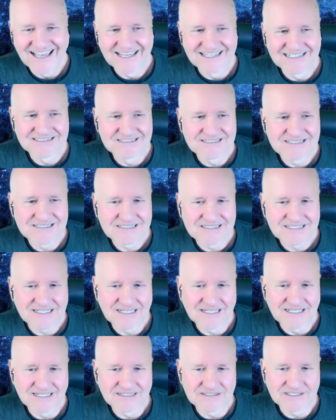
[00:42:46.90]
And
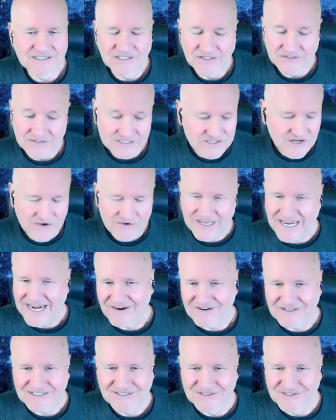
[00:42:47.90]
there's no
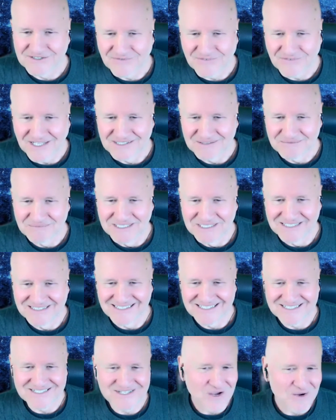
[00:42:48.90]
character development,
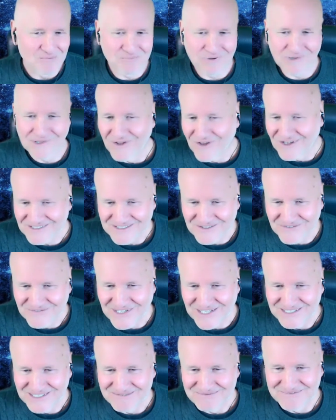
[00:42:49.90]
there's no plot
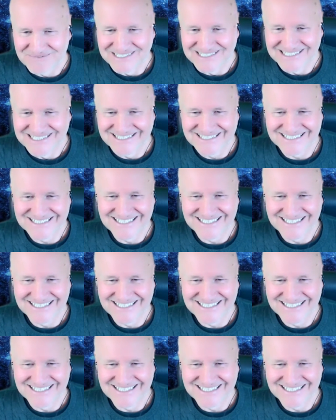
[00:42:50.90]
development,